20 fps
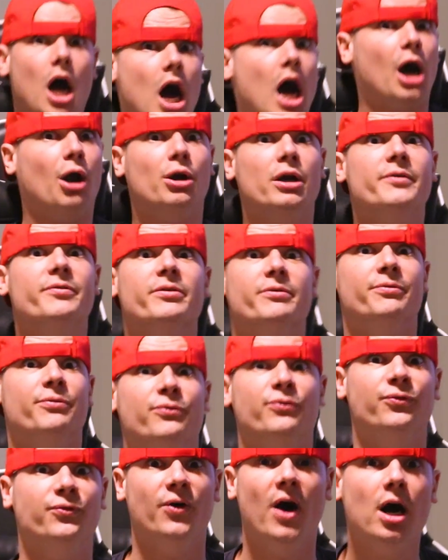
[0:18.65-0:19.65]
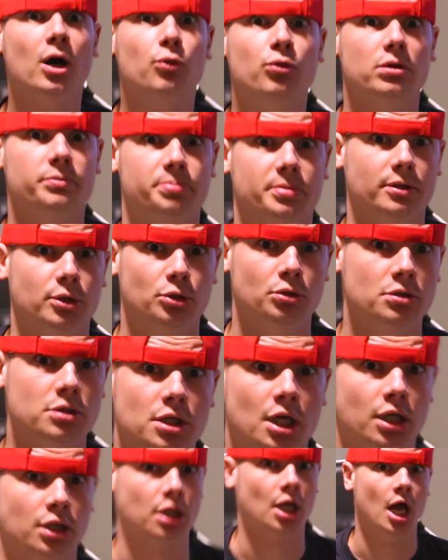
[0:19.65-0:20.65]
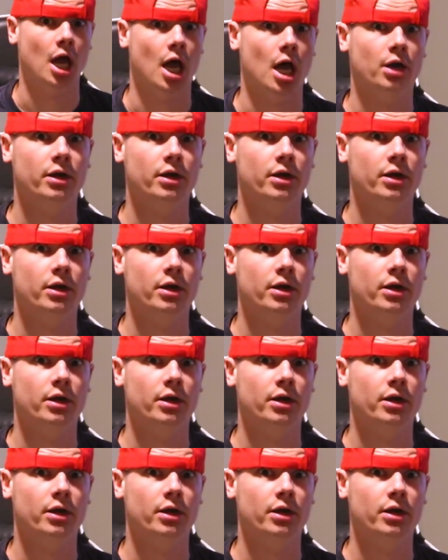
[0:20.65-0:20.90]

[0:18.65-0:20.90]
I don't even fuck with balloons like that.